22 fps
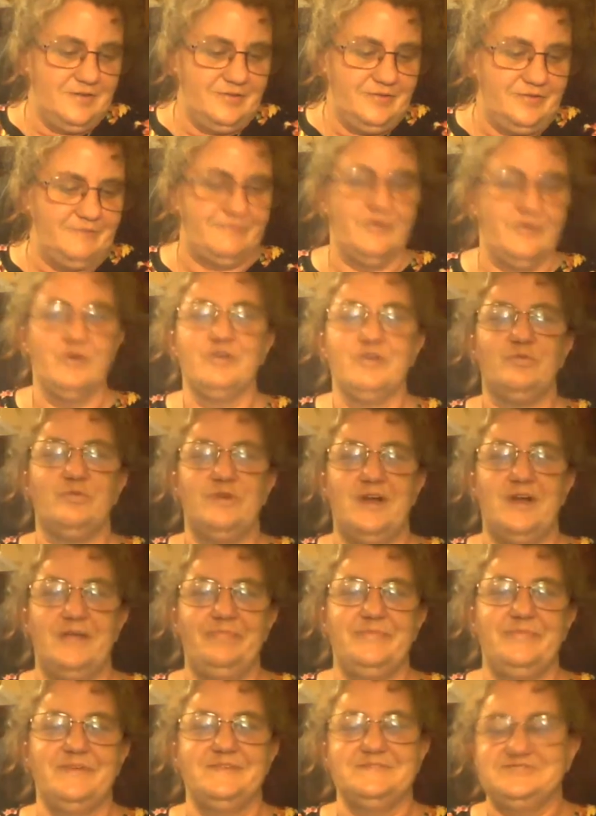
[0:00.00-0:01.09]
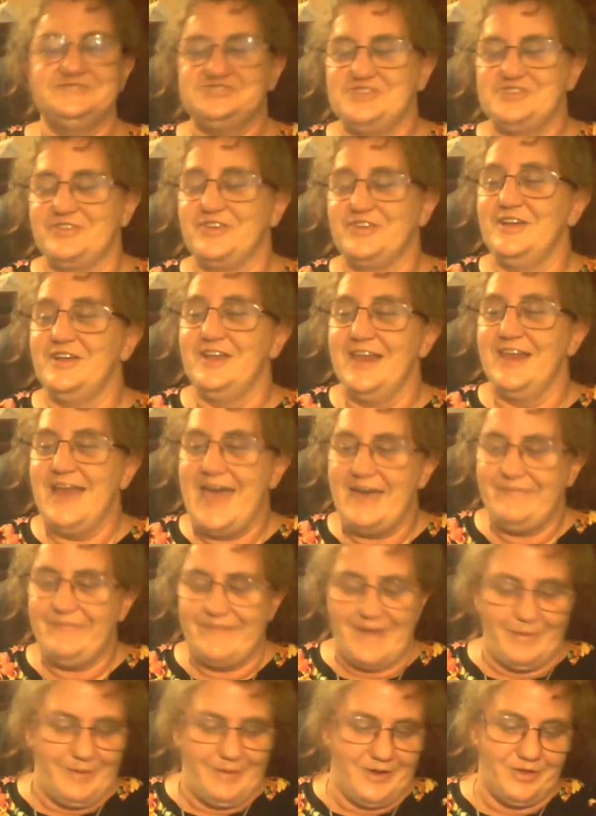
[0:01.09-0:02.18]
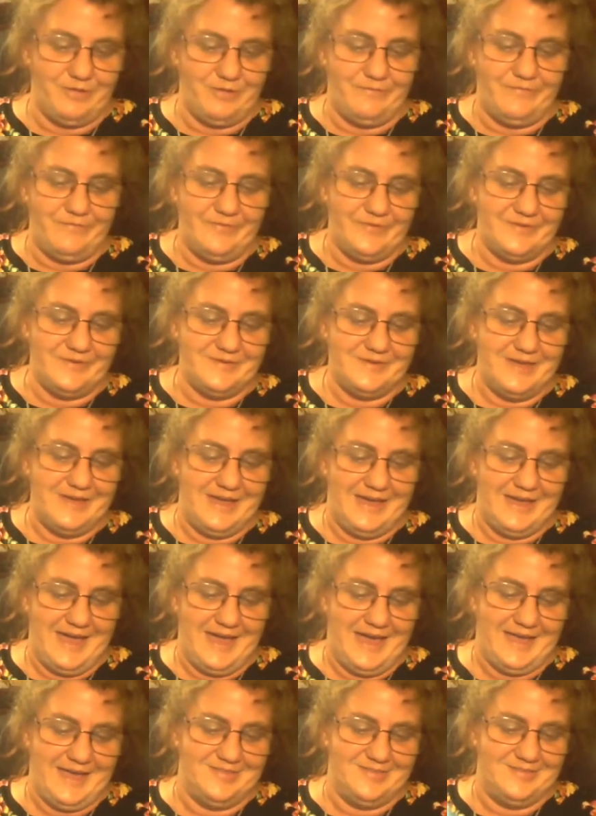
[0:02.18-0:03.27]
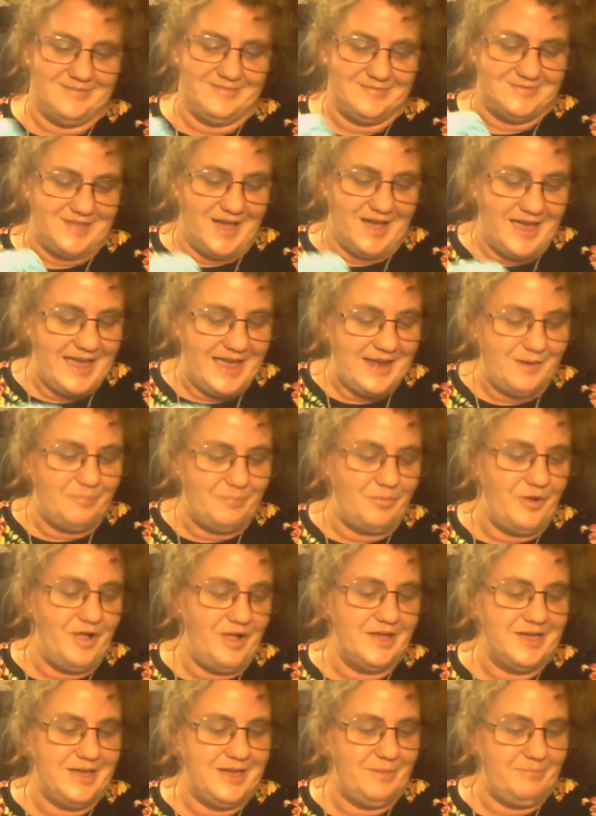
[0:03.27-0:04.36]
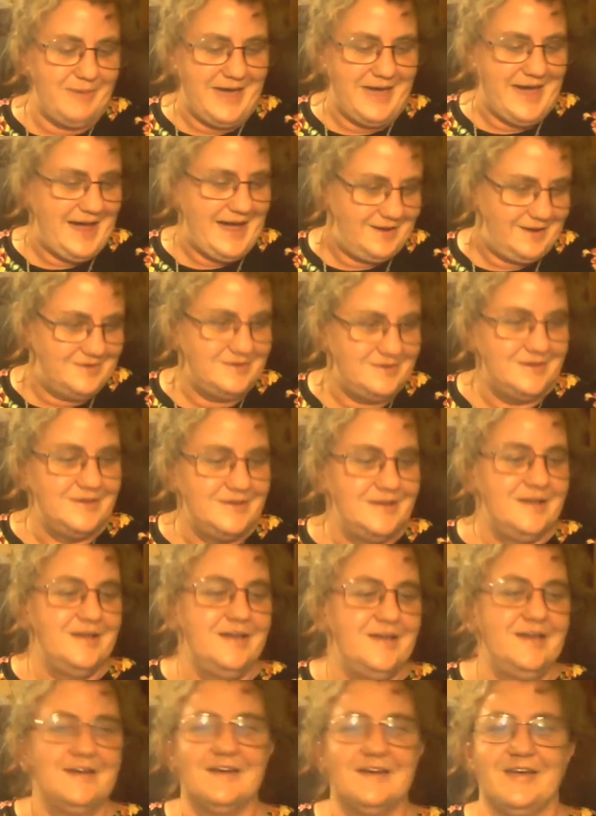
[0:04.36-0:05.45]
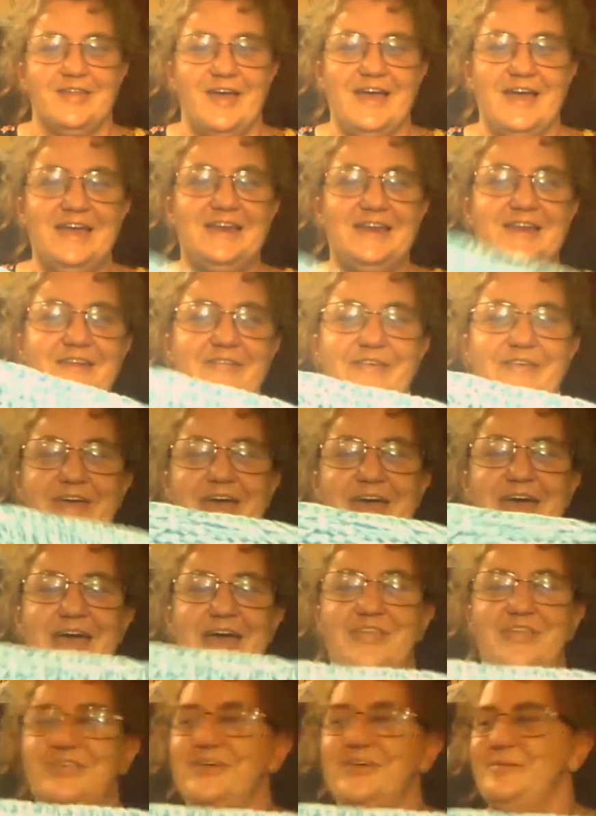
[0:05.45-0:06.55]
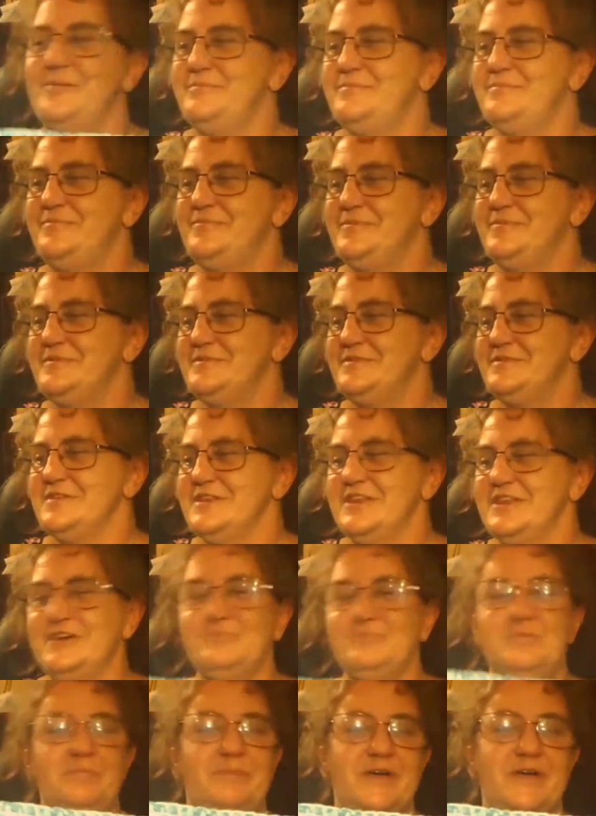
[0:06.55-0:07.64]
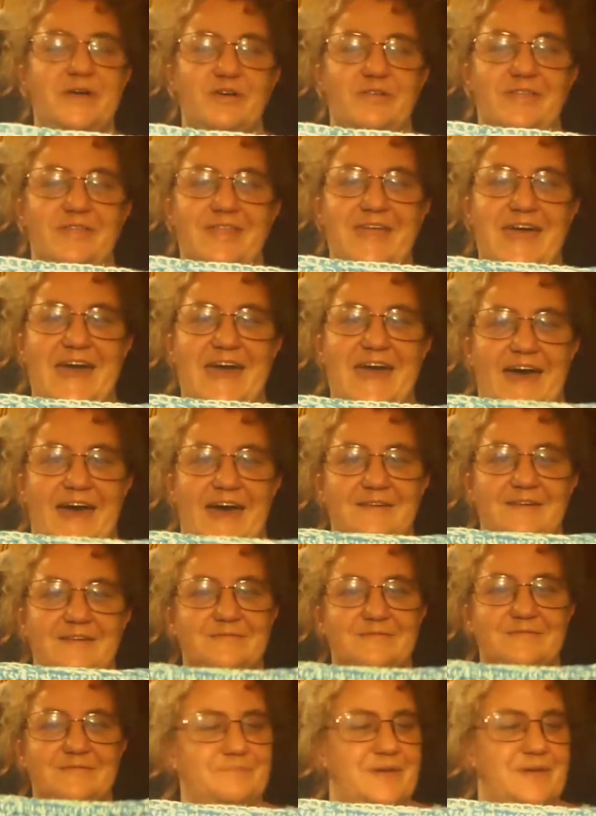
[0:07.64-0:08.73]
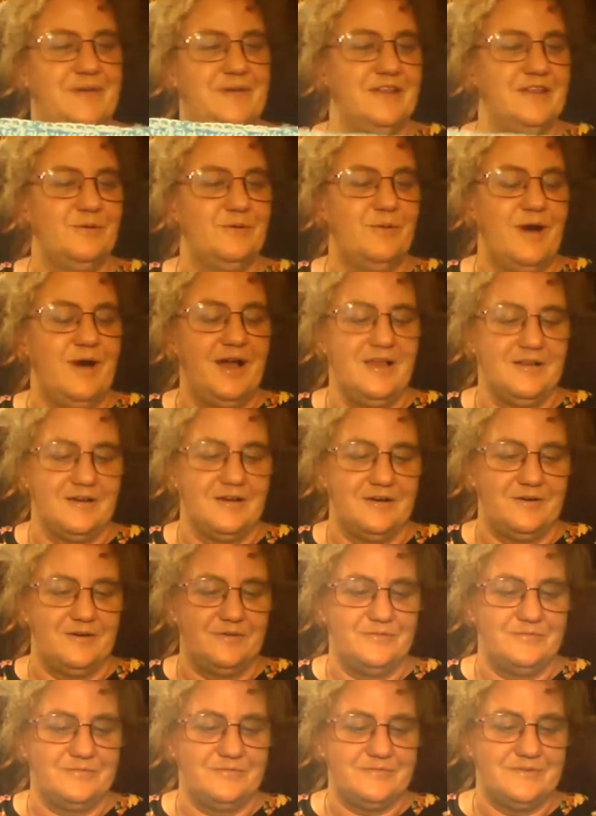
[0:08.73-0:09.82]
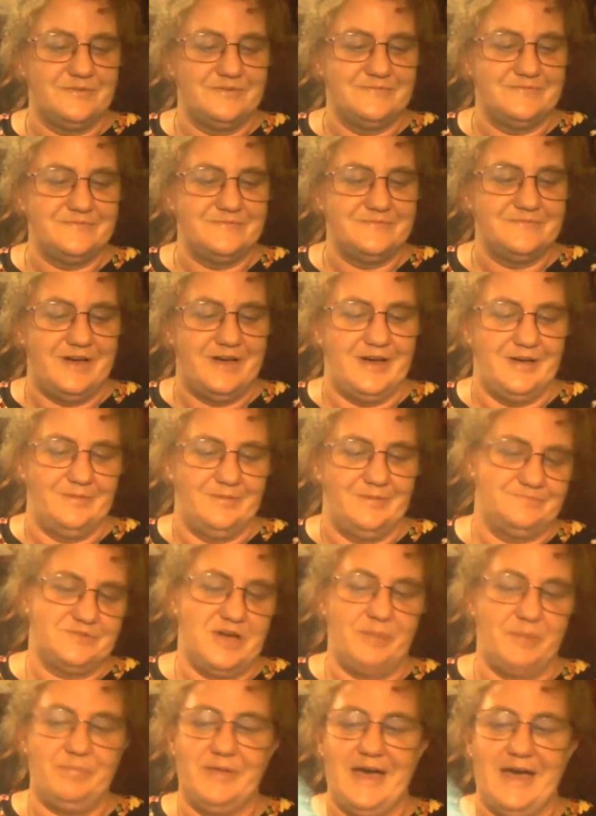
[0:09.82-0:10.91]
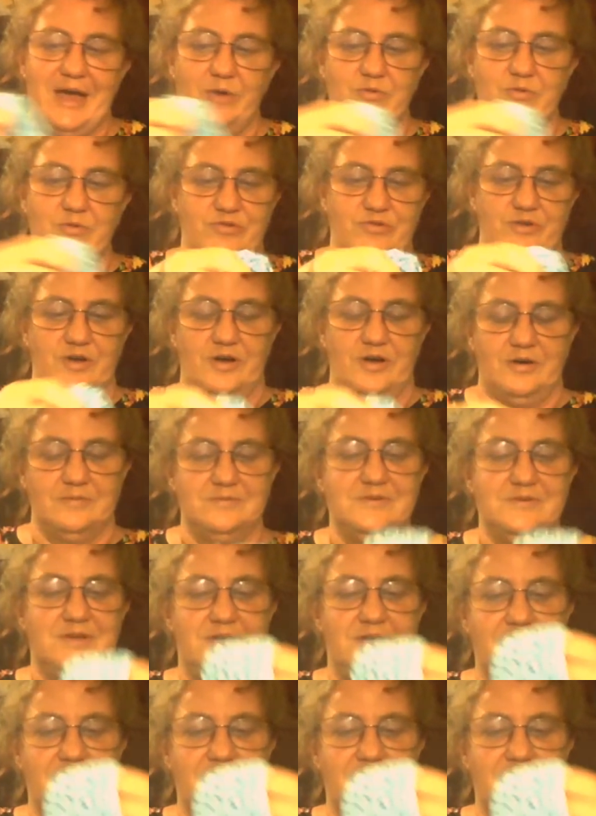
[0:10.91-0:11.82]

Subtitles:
The first one, she's going to laugh at me and Diana will probably get mad because I had something a little bit bigger than that made a little while ago, a couple hours ago.